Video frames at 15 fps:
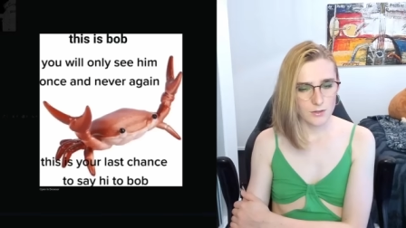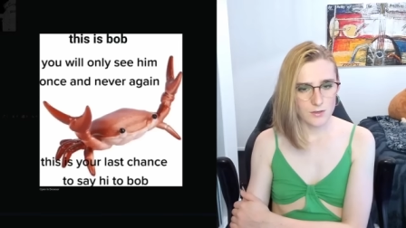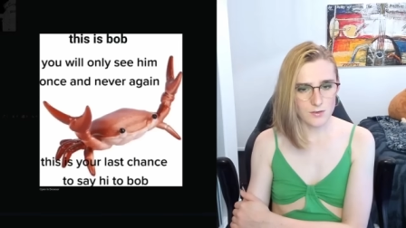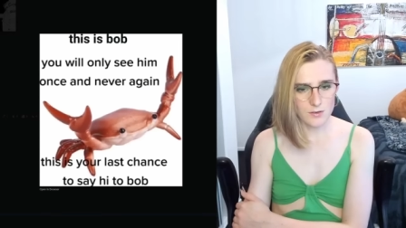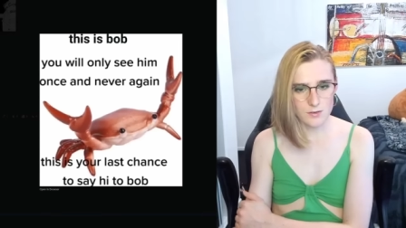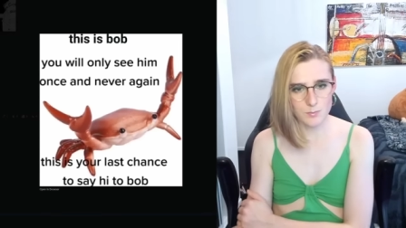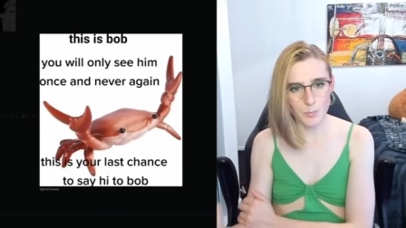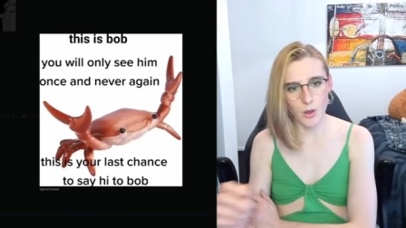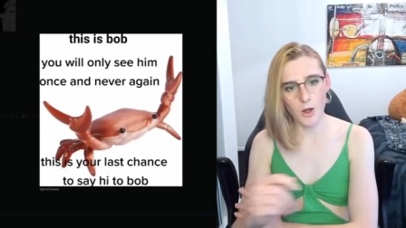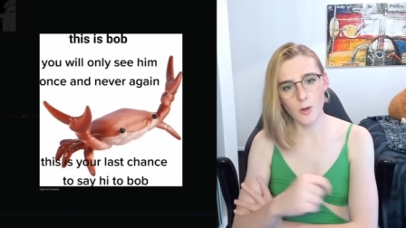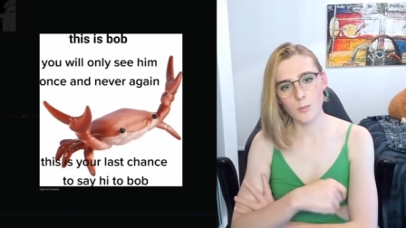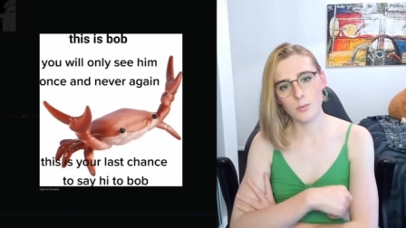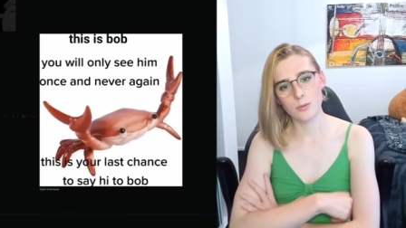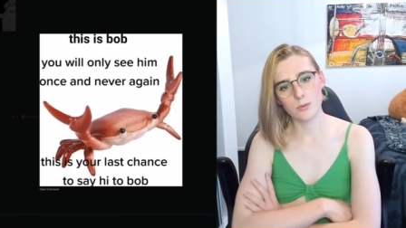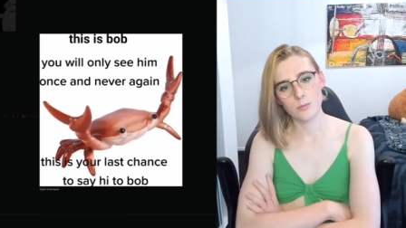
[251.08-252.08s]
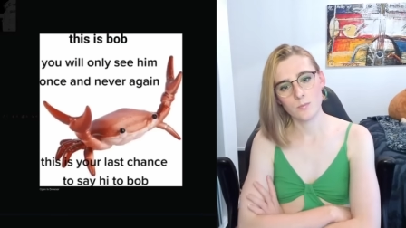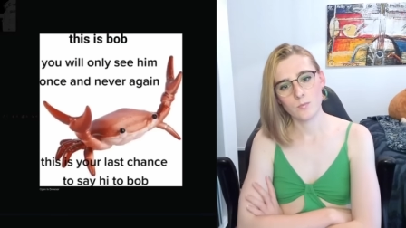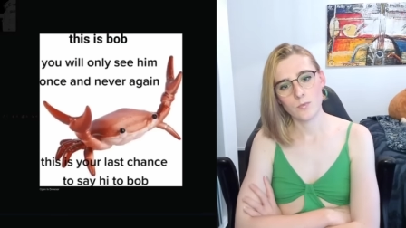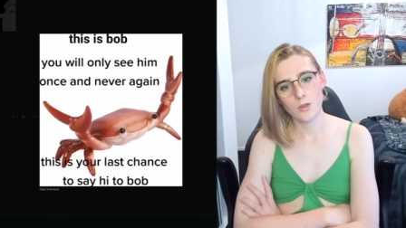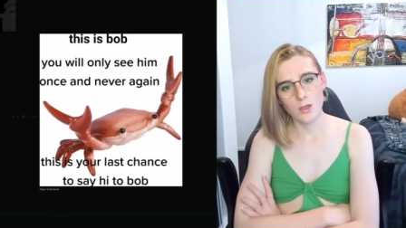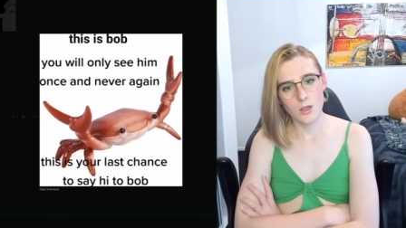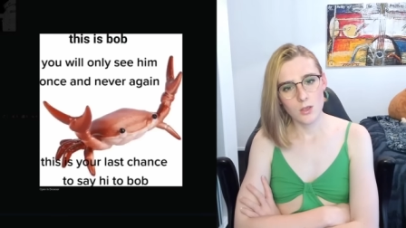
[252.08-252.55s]
This is Bob.
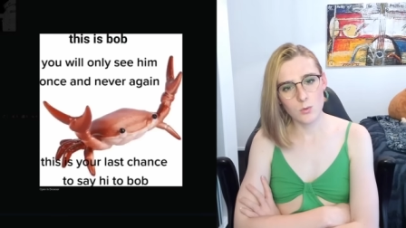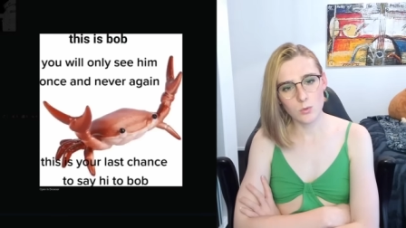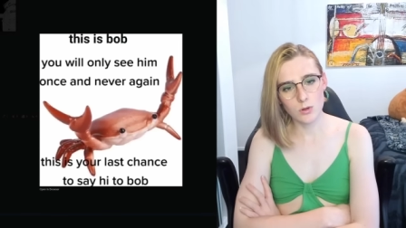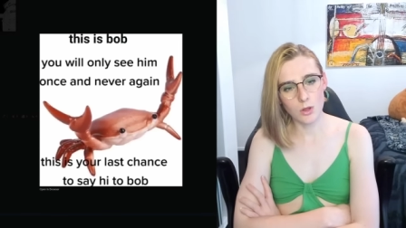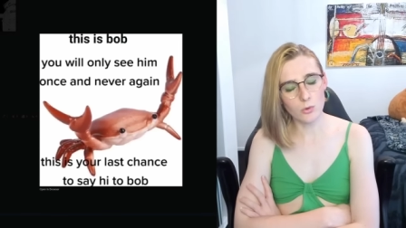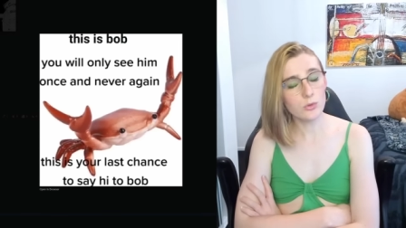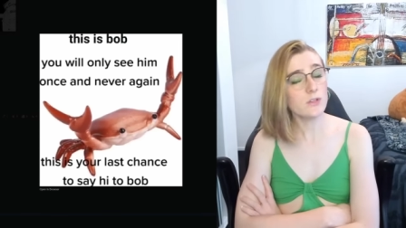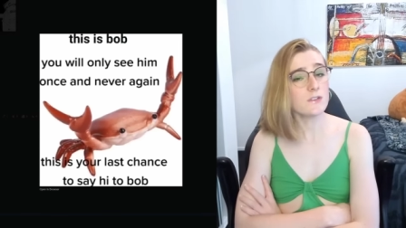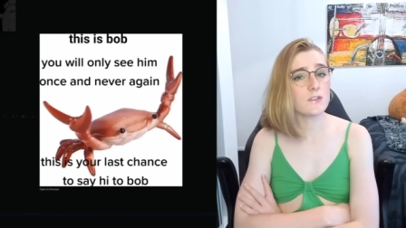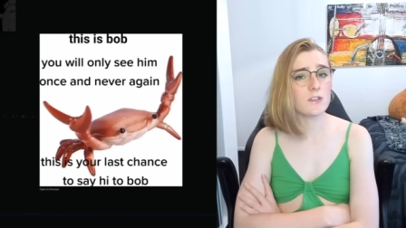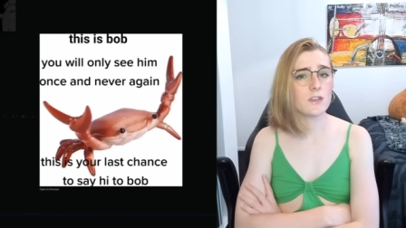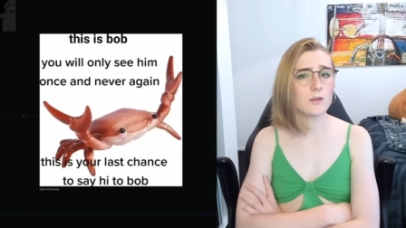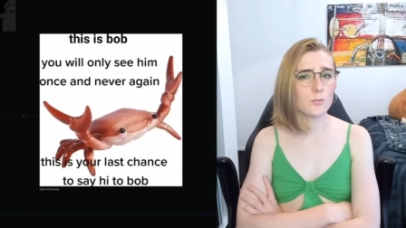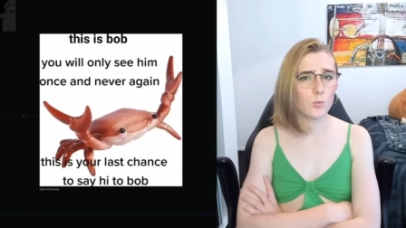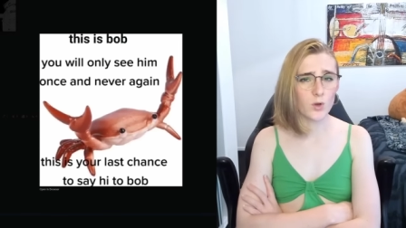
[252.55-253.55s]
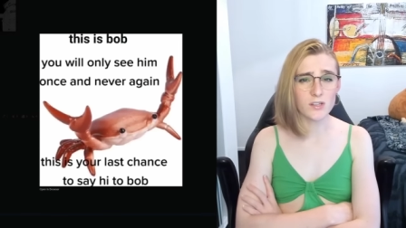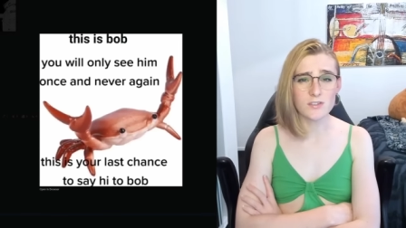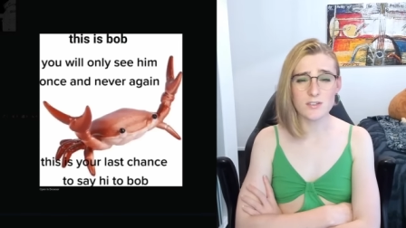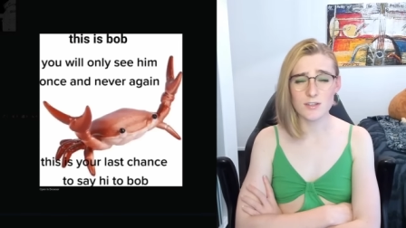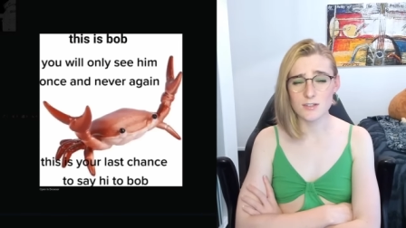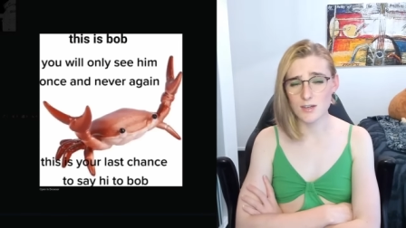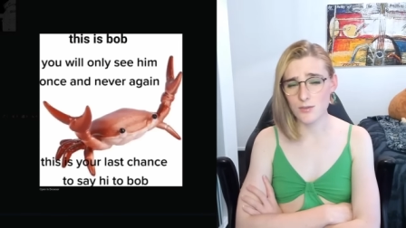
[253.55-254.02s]
You will only see him
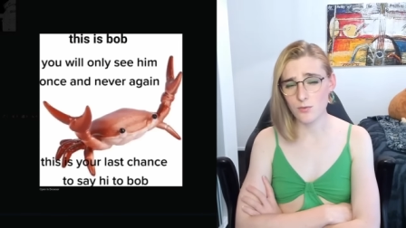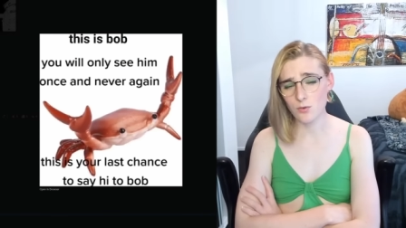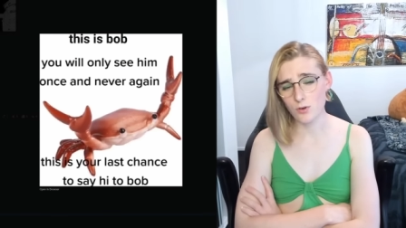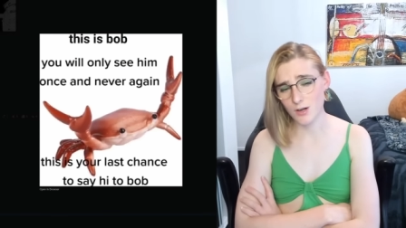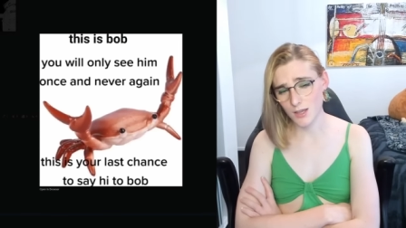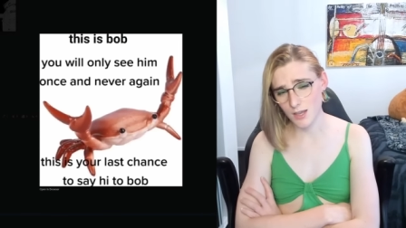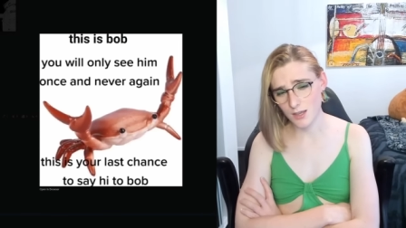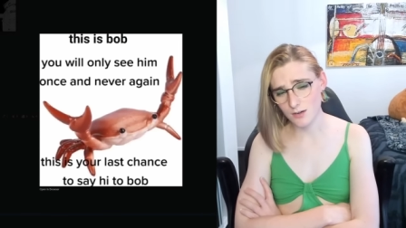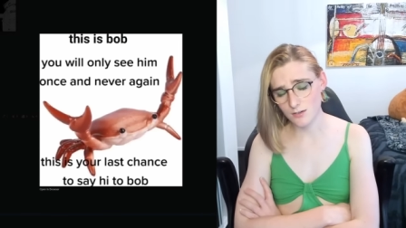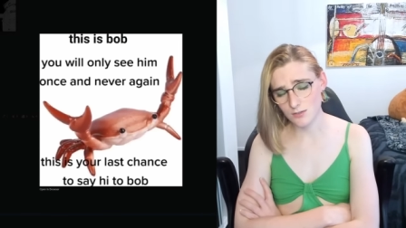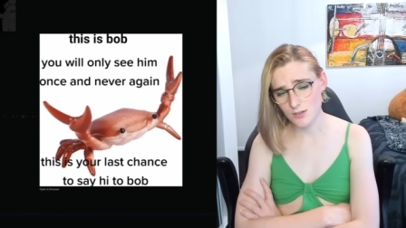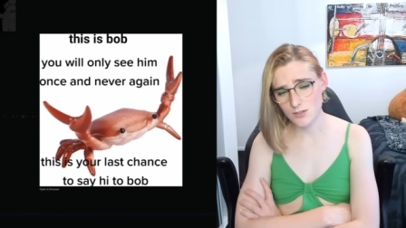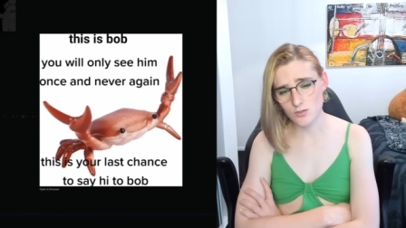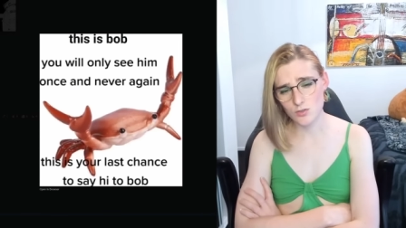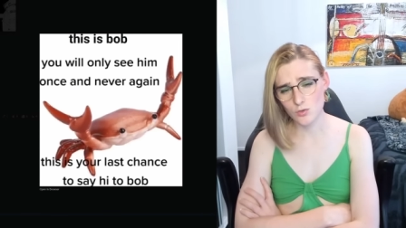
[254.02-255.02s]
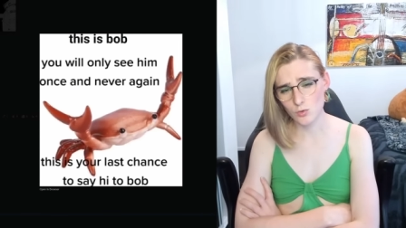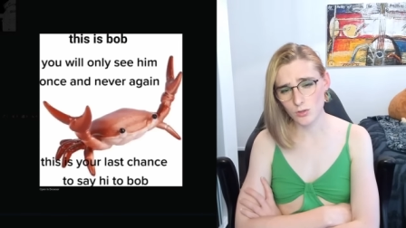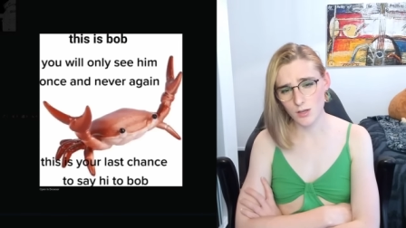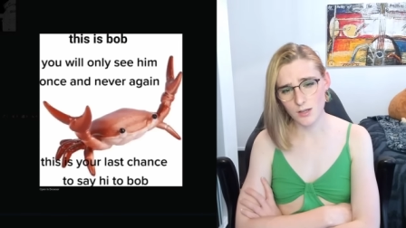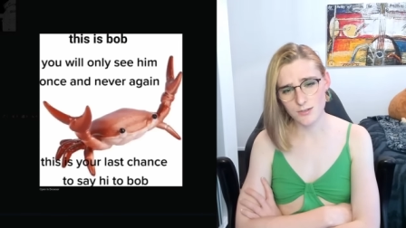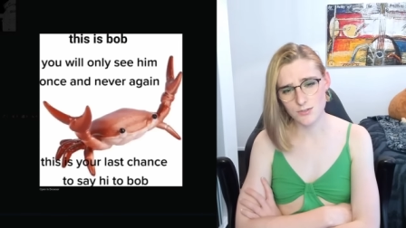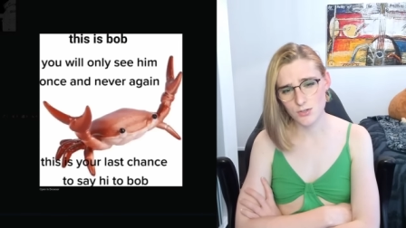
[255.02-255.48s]
once and never again. This is your
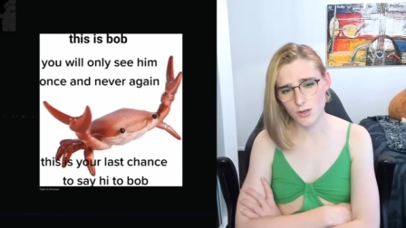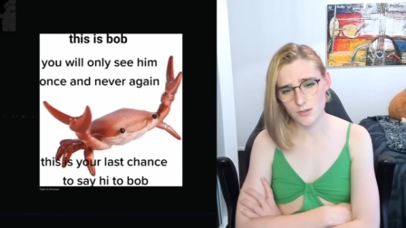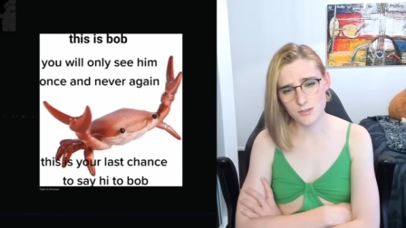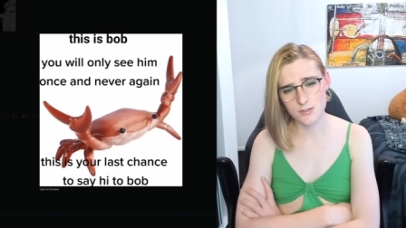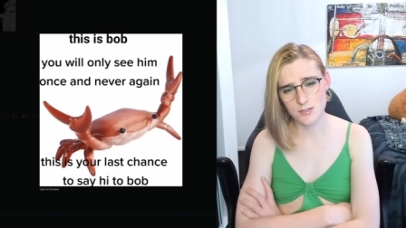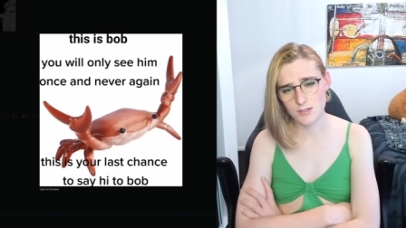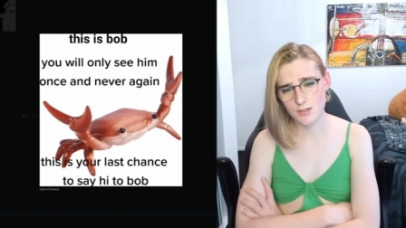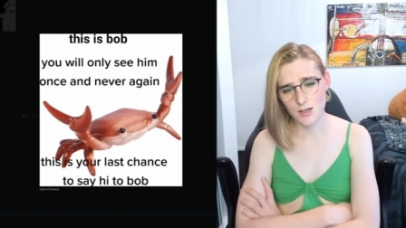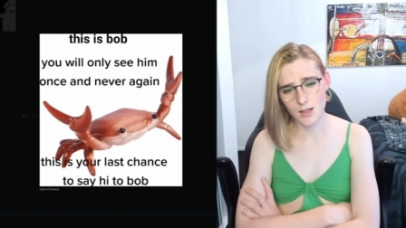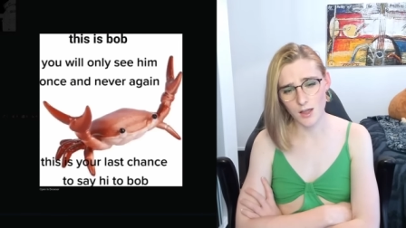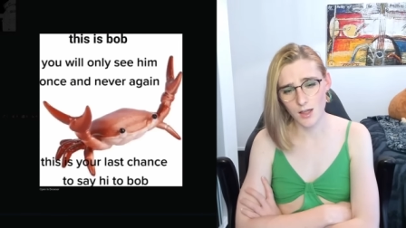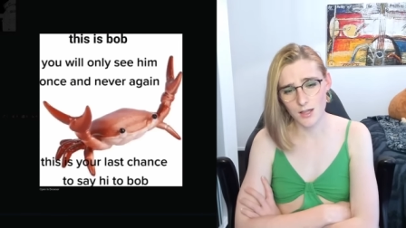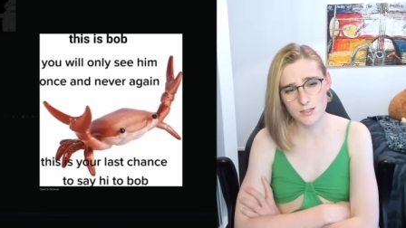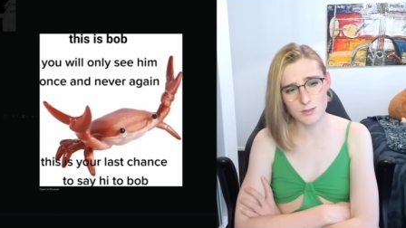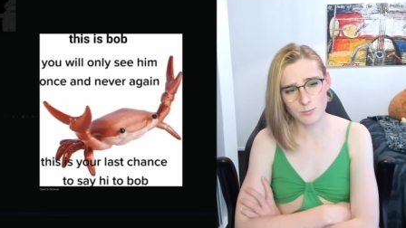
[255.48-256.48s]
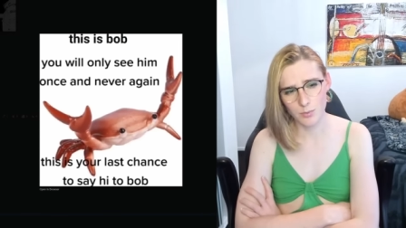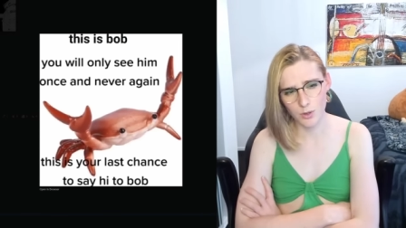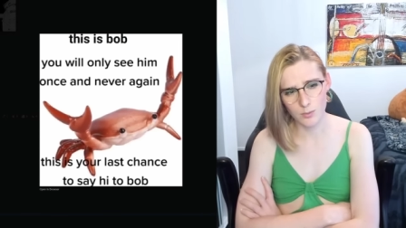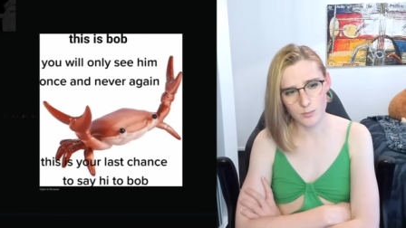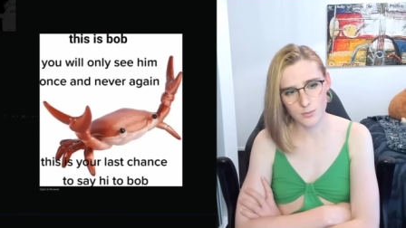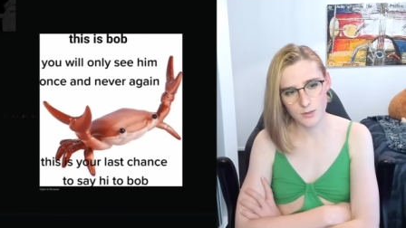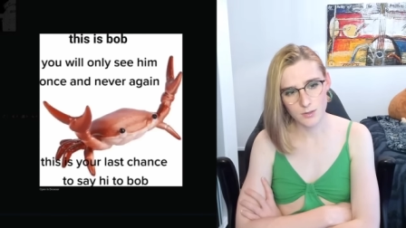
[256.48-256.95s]
last chance to say hi to
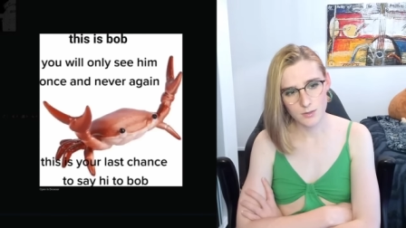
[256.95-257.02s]
Bob.